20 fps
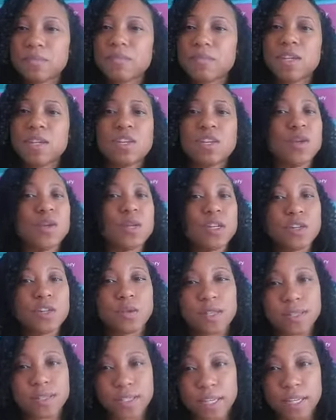You can do
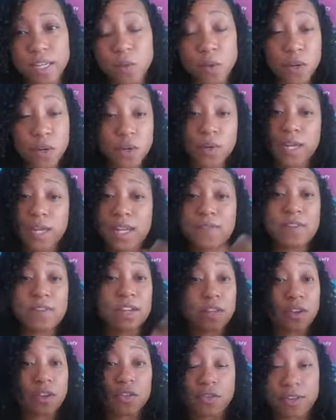this anywhere. You can even
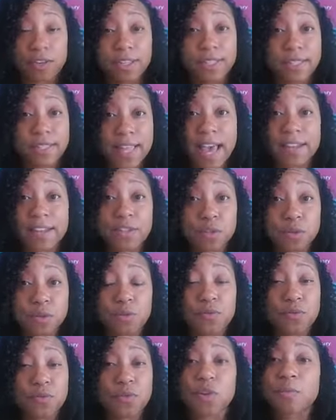increase that
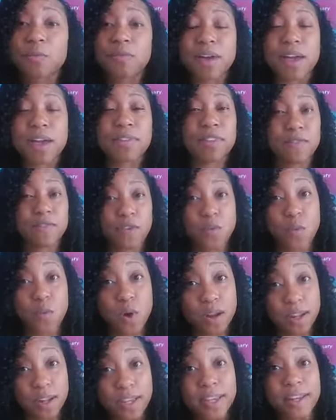2-4 breath if you
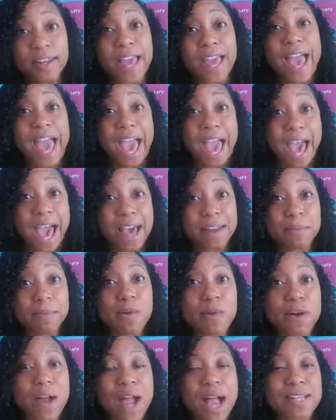want to add
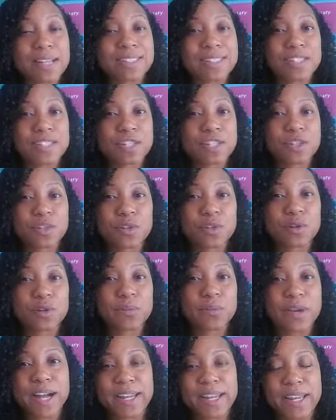more oxygen to your
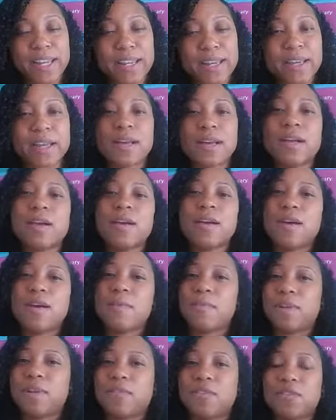body.
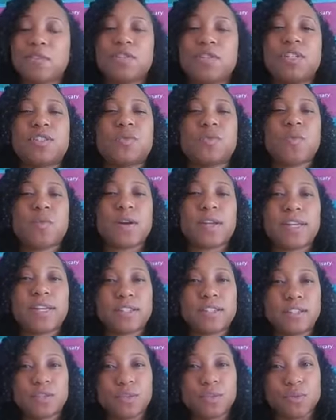But if you're just
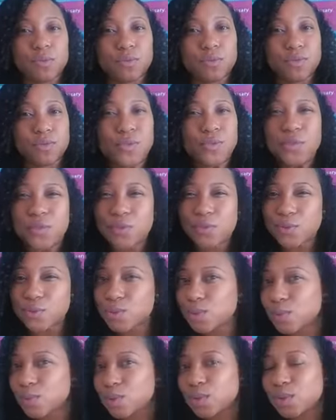wanting to
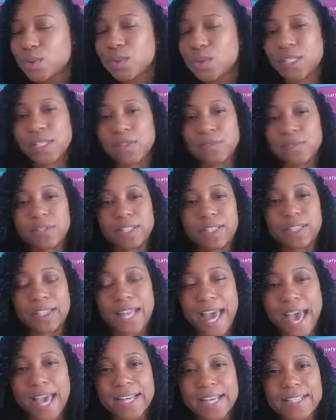fully
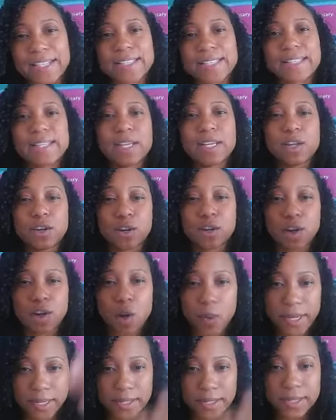relax,
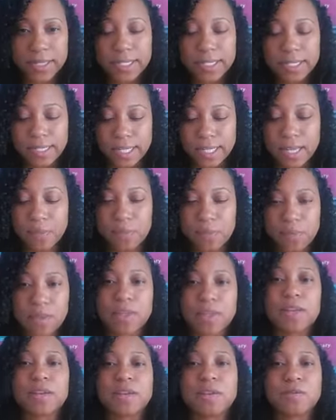going deep
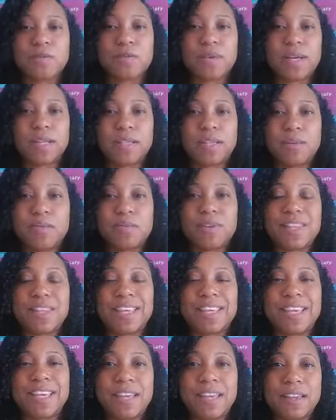within your belly,
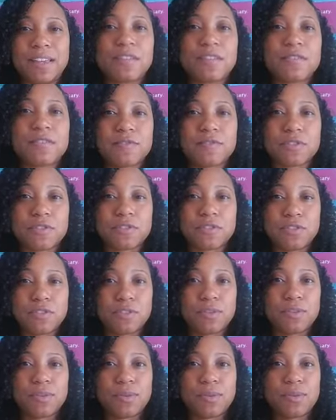breathing in for
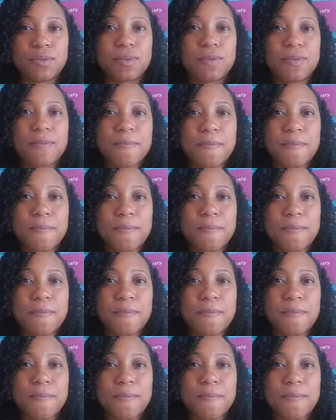2